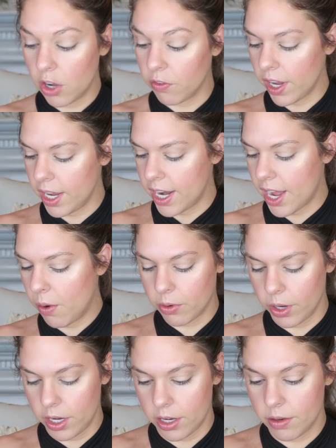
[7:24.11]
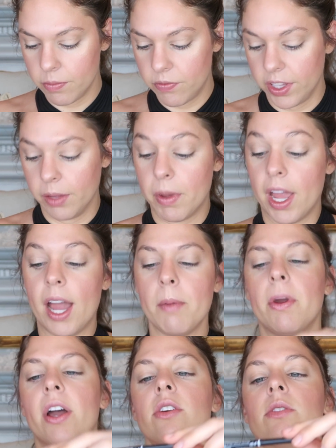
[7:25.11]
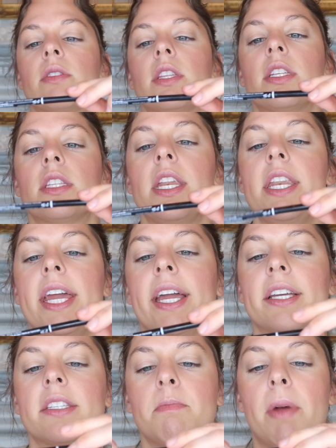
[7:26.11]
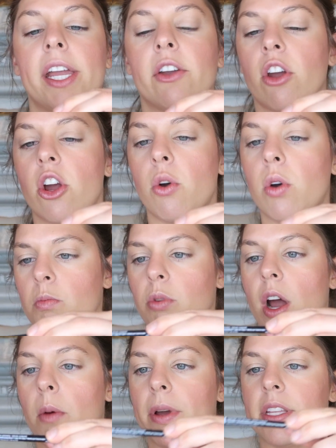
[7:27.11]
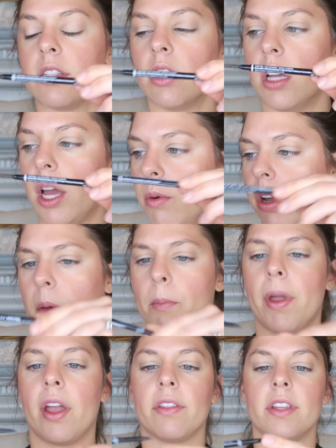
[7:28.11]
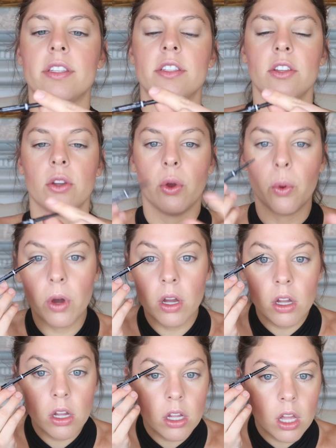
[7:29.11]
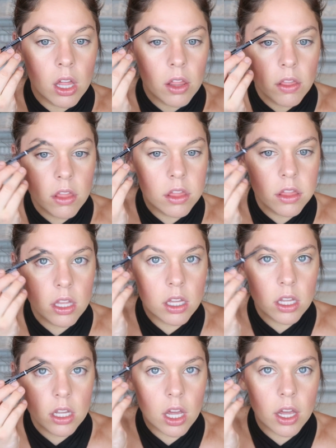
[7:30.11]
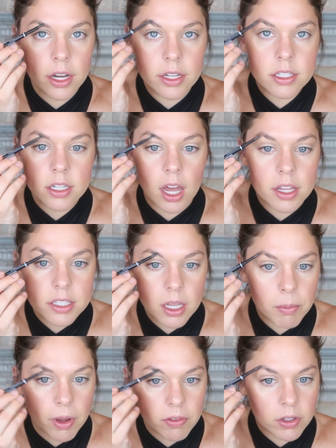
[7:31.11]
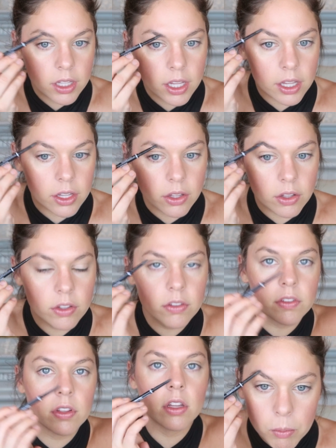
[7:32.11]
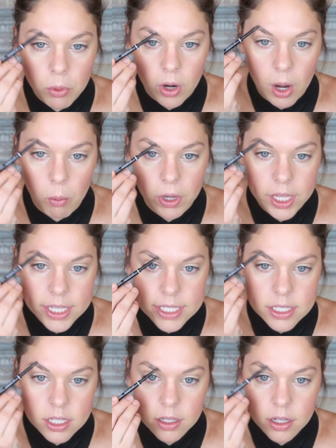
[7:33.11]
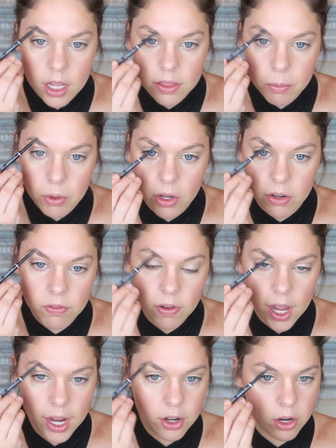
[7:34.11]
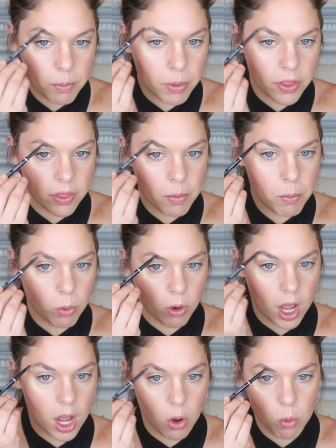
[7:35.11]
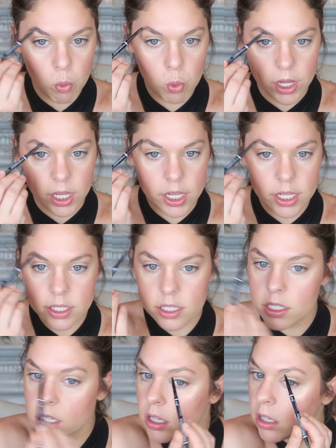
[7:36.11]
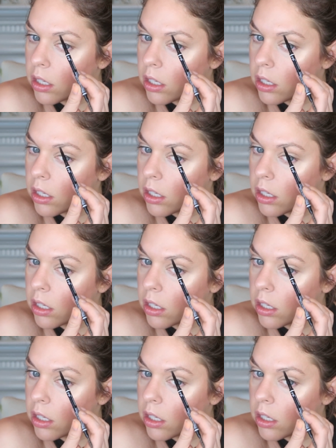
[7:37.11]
All right, now I'm going to fill in my eyebrows with this NYX Micro Brow Pencil. I would compare this to the Anastasia Beverly Hills Brow Wiz. Not the brow definer, but the Brow Wiz.